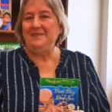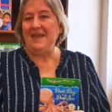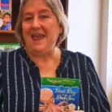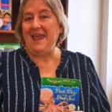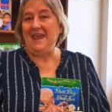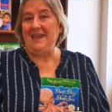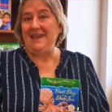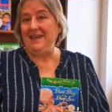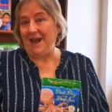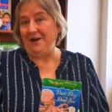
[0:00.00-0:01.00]
they
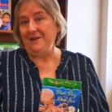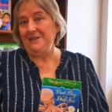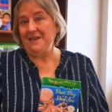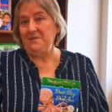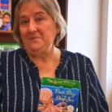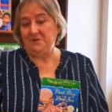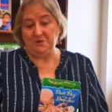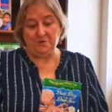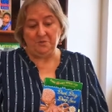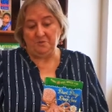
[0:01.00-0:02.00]
encourage them
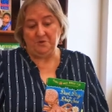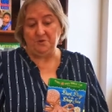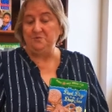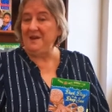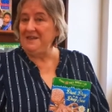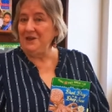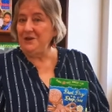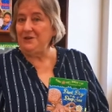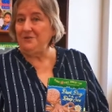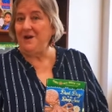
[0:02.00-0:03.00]
to, to
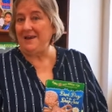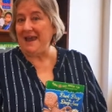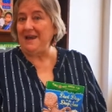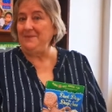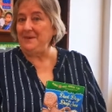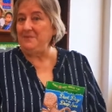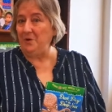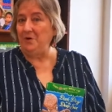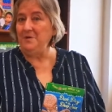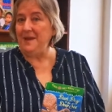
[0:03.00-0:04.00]
research and find out a bit
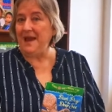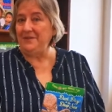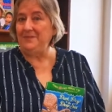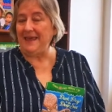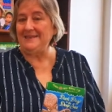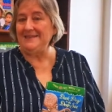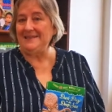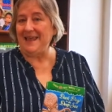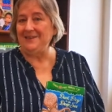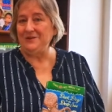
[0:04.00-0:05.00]
more about the places
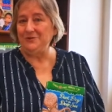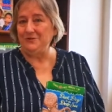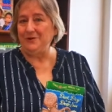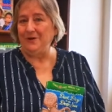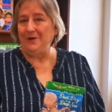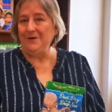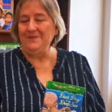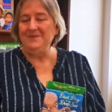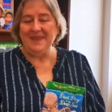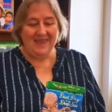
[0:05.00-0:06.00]
that the children go,
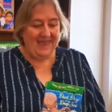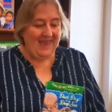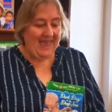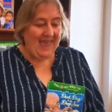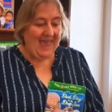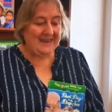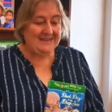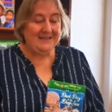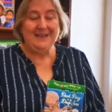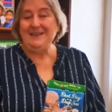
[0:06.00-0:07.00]
and
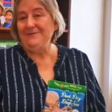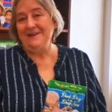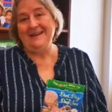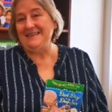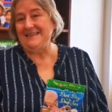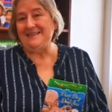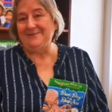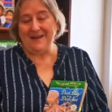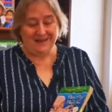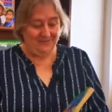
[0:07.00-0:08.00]
they're really just a
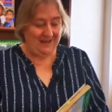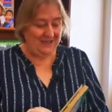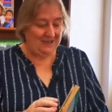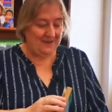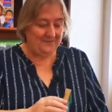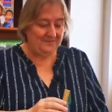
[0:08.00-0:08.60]
fun adventure.